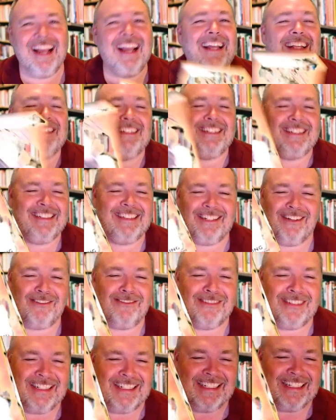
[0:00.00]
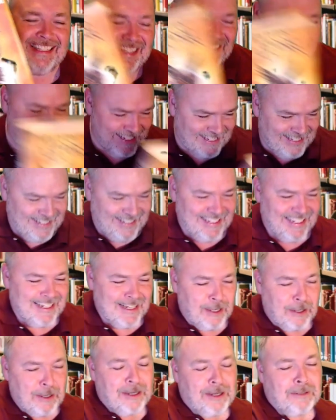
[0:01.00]
I don't need this.
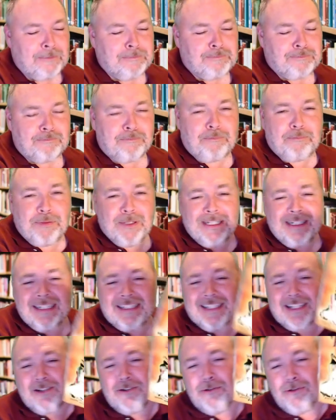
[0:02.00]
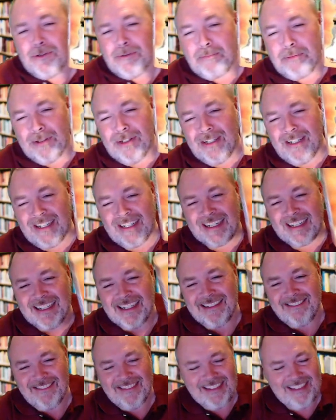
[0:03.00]
But it's a cool book.
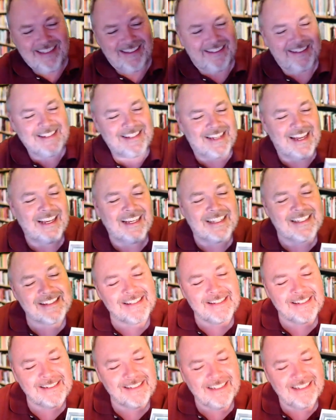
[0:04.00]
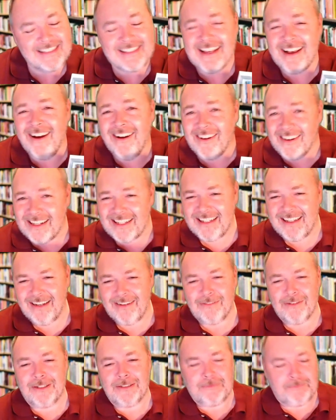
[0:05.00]
It really looks nice. It's a hardcover.